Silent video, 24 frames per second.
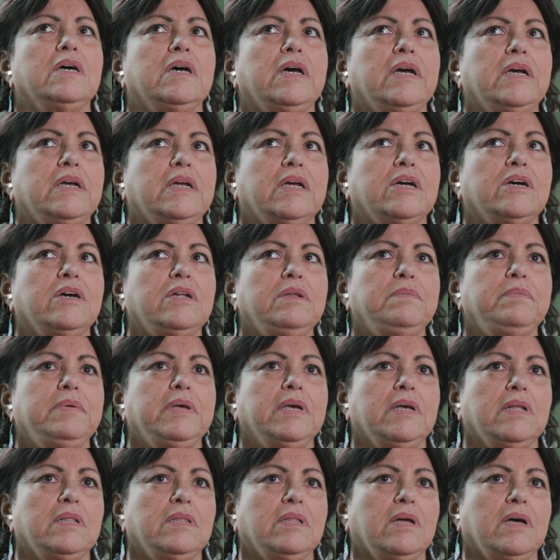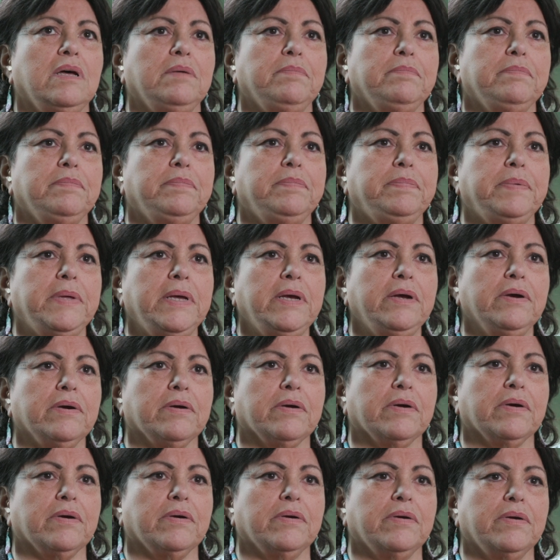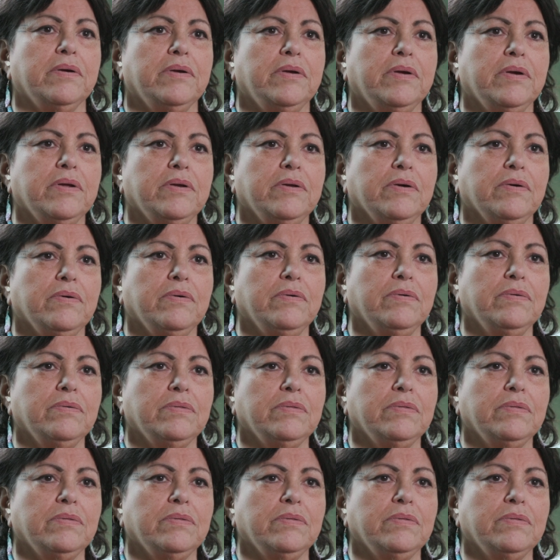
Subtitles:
it could be a lot bigger, you know.